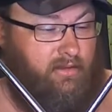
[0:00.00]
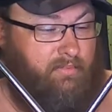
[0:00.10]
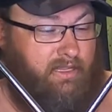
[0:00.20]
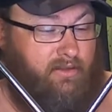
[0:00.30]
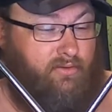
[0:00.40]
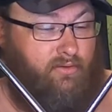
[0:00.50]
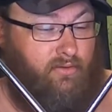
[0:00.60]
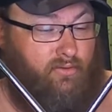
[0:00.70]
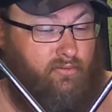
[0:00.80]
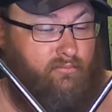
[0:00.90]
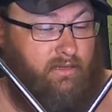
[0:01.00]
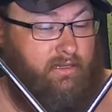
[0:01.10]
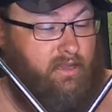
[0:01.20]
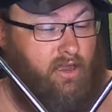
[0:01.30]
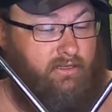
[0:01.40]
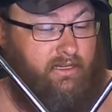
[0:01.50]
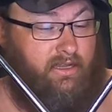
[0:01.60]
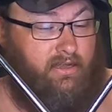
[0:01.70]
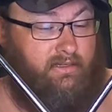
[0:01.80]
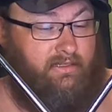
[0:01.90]
Beginner Chrome
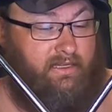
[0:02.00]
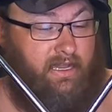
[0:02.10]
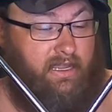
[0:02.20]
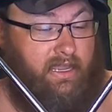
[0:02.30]
Octagon Sai